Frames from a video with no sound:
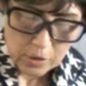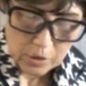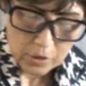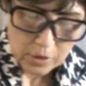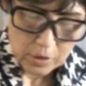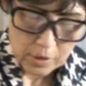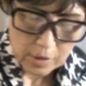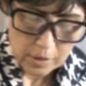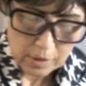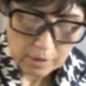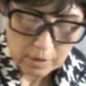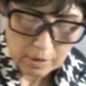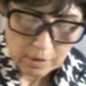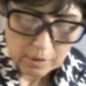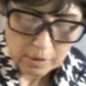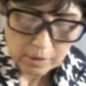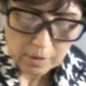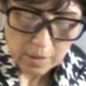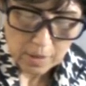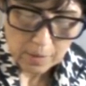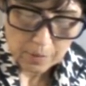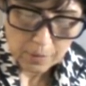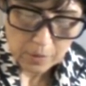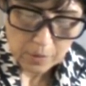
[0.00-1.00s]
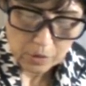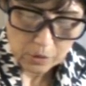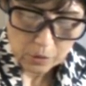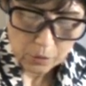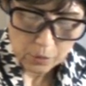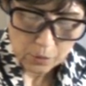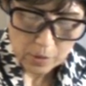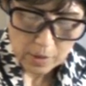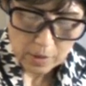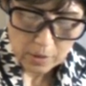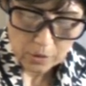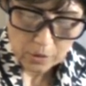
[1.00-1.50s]
Just step this
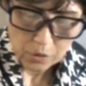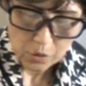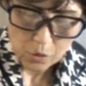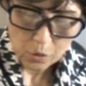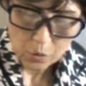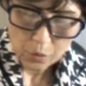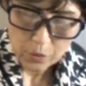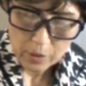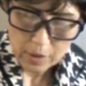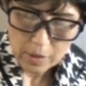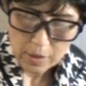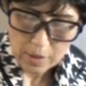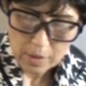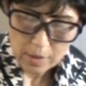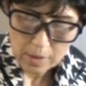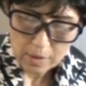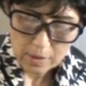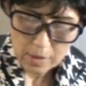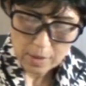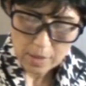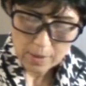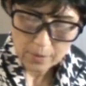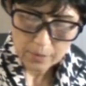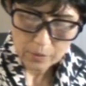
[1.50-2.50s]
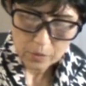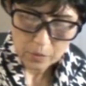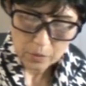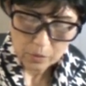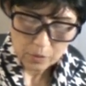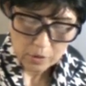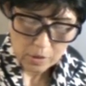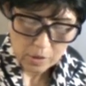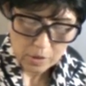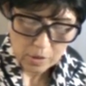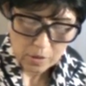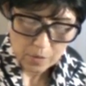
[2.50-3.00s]
way so we can come to
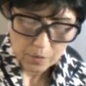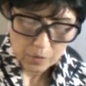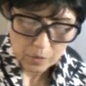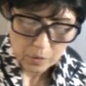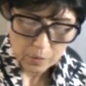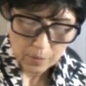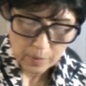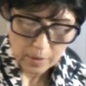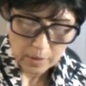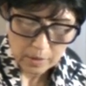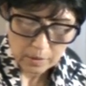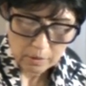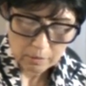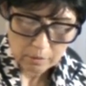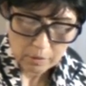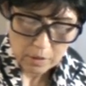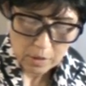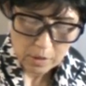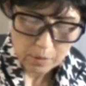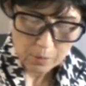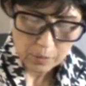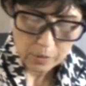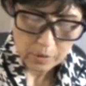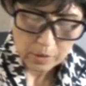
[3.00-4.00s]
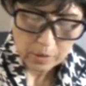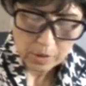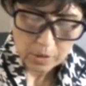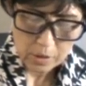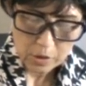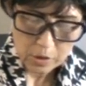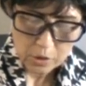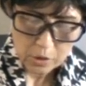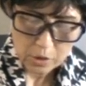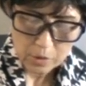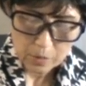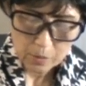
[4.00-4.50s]
terms by the deep
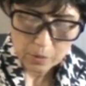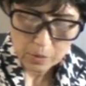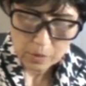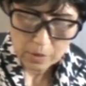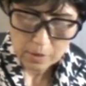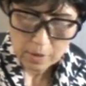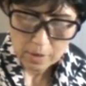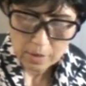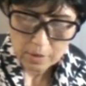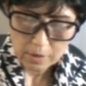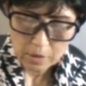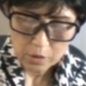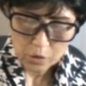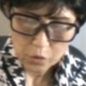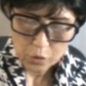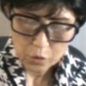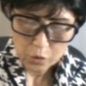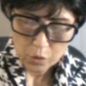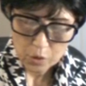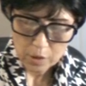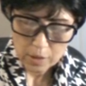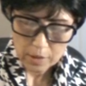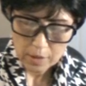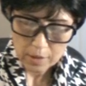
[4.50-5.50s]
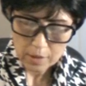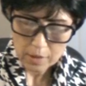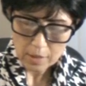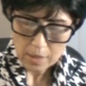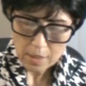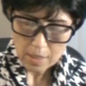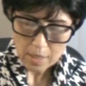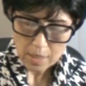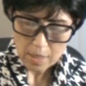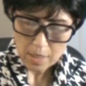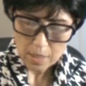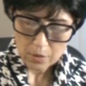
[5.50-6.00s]
sea ships and strike
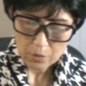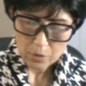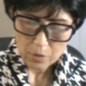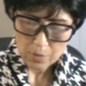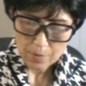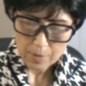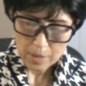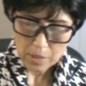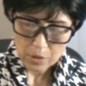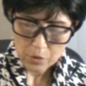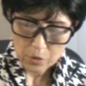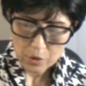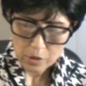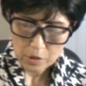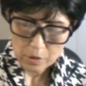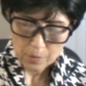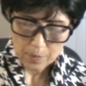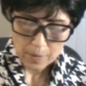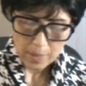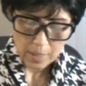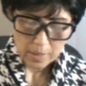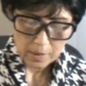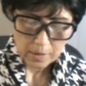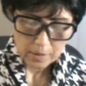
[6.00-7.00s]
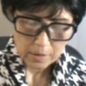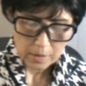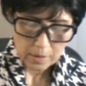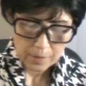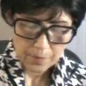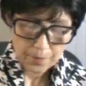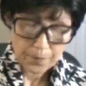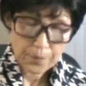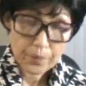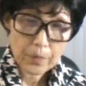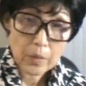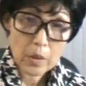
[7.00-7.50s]
our marriage pact.
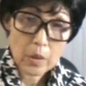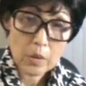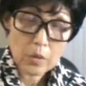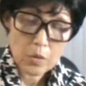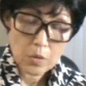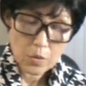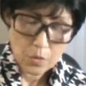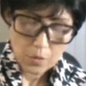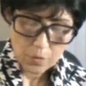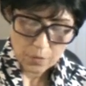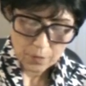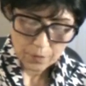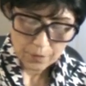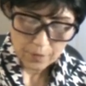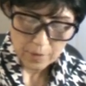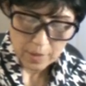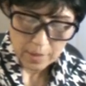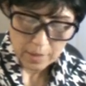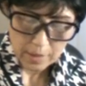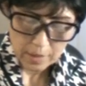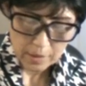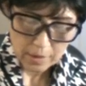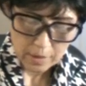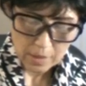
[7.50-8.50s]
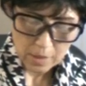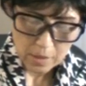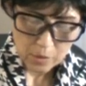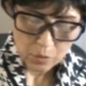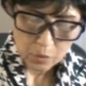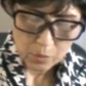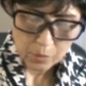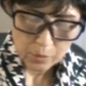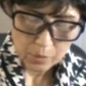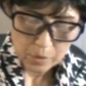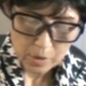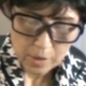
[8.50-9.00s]
You'll find
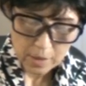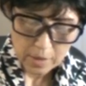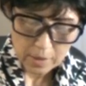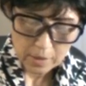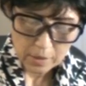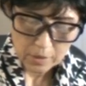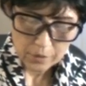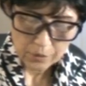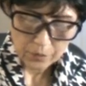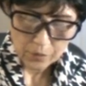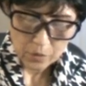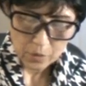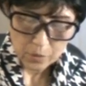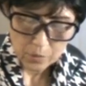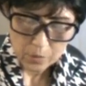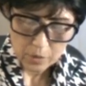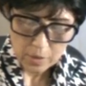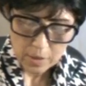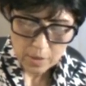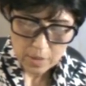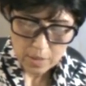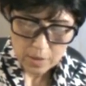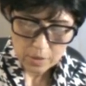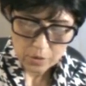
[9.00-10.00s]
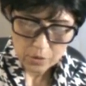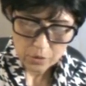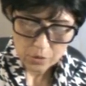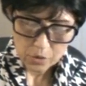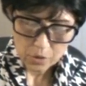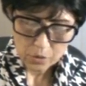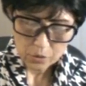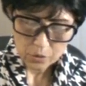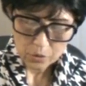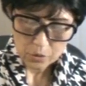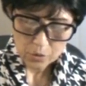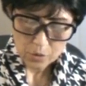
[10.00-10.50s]
our prize for brides
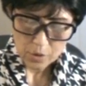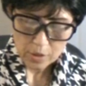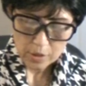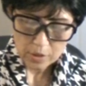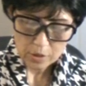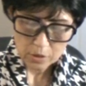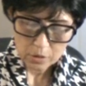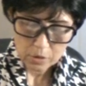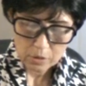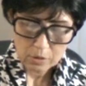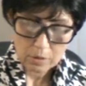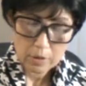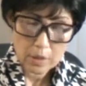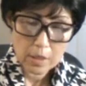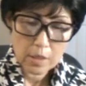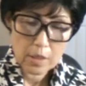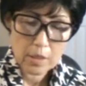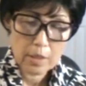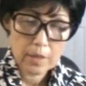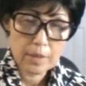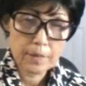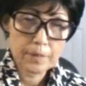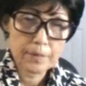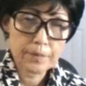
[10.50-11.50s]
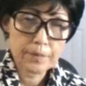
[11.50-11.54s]
not quite to killing."